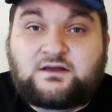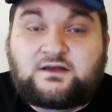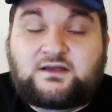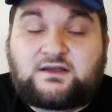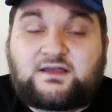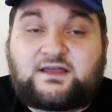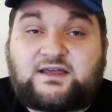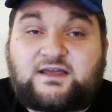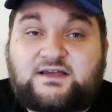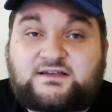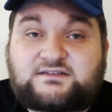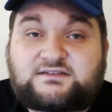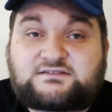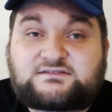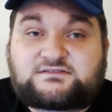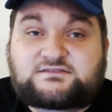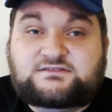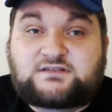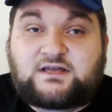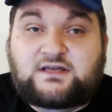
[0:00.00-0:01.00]

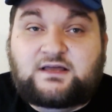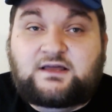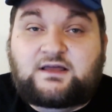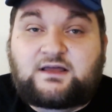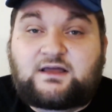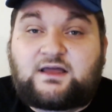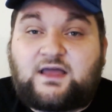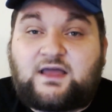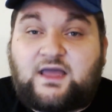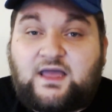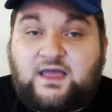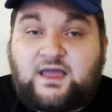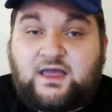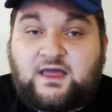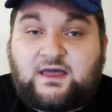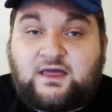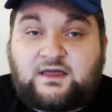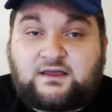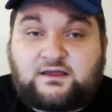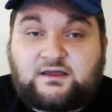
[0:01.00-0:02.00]
is
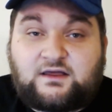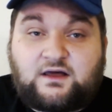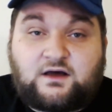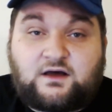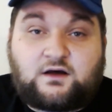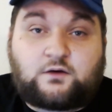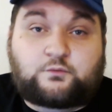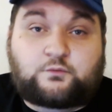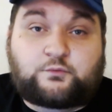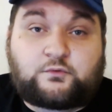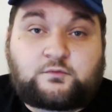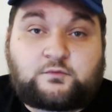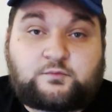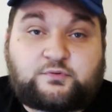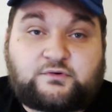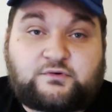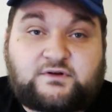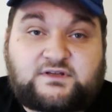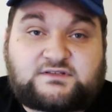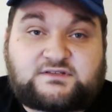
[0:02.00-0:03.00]
a Rune
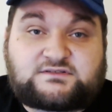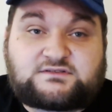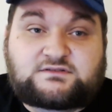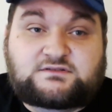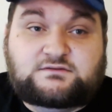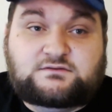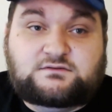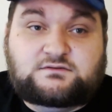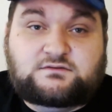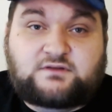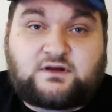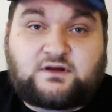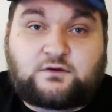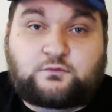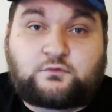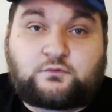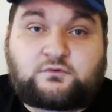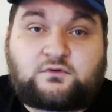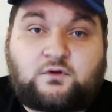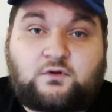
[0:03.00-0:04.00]
Priest. They're a
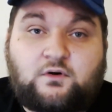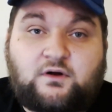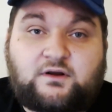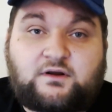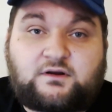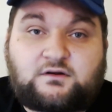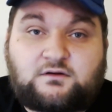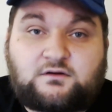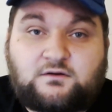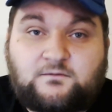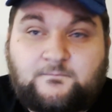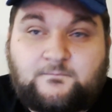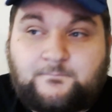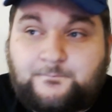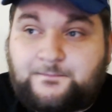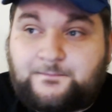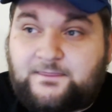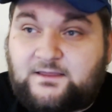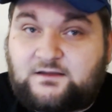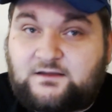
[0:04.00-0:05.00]
Rune Lord.
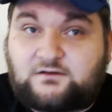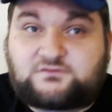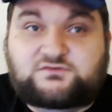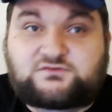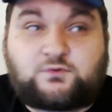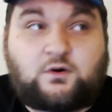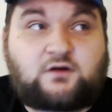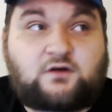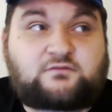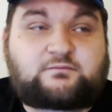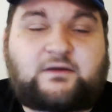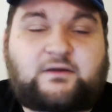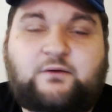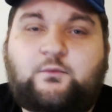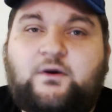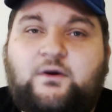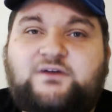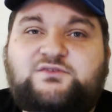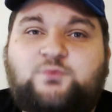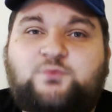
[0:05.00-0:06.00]
Dwarf. My
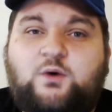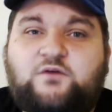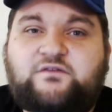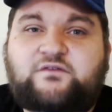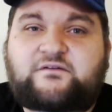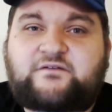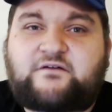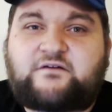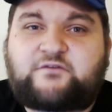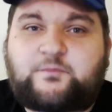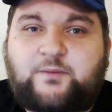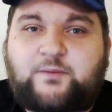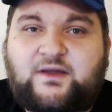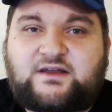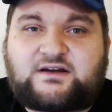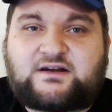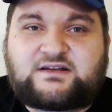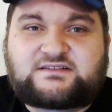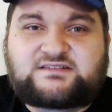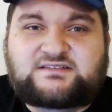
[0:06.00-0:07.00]
one dwarf I've ever
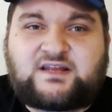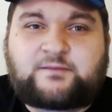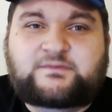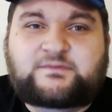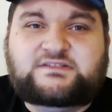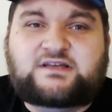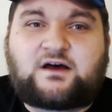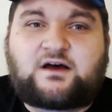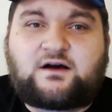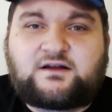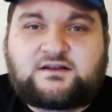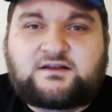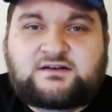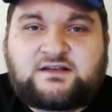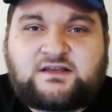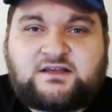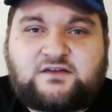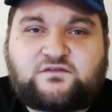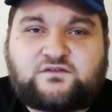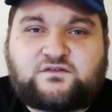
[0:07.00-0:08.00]
painted, his name is
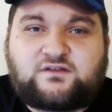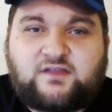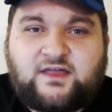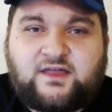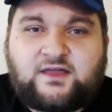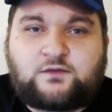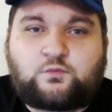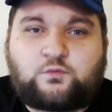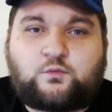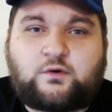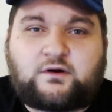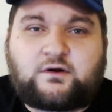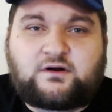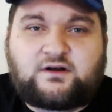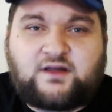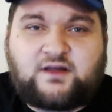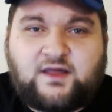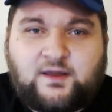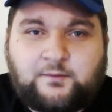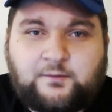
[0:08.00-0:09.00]
Ugni of Clan
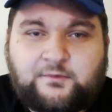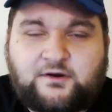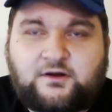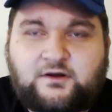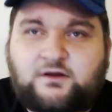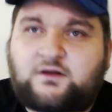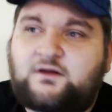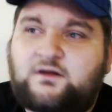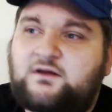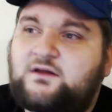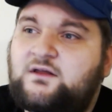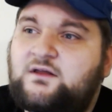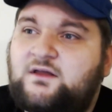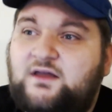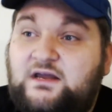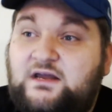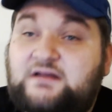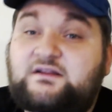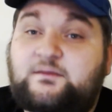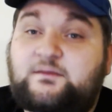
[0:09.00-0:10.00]
Wordhammer.
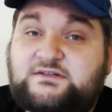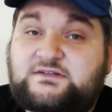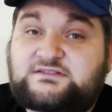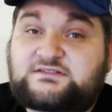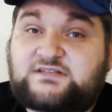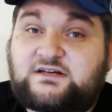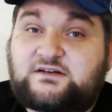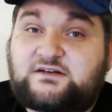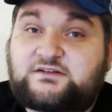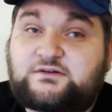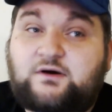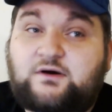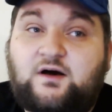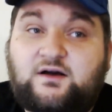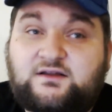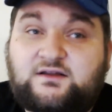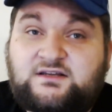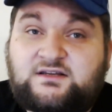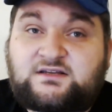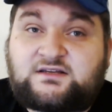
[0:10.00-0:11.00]
And let me tell you,
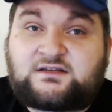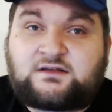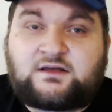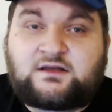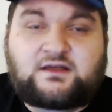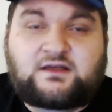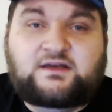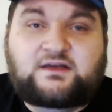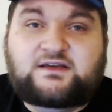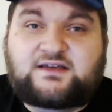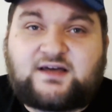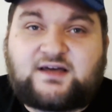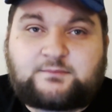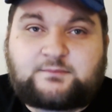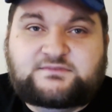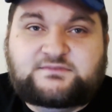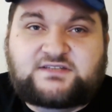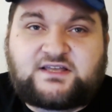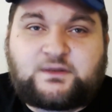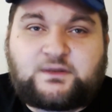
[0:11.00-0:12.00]
Ugni, he
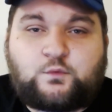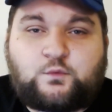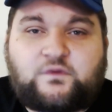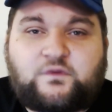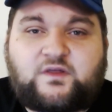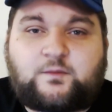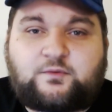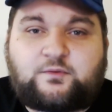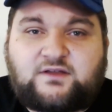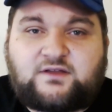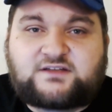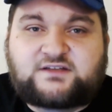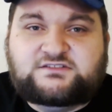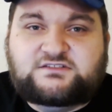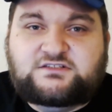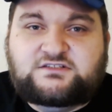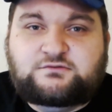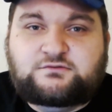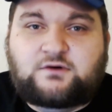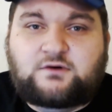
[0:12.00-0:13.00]
comes in with a
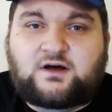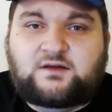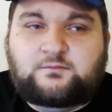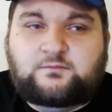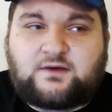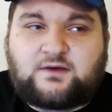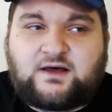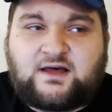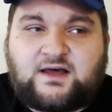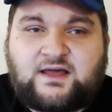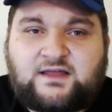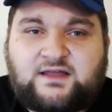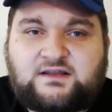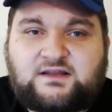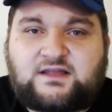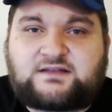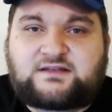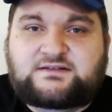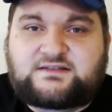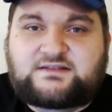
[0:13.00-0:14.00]
+2 Unbind
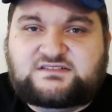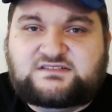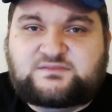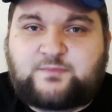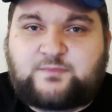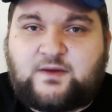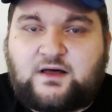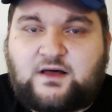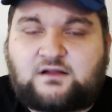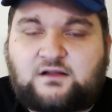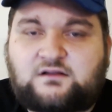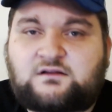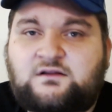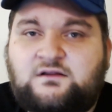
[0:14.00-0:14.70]
and Dispel.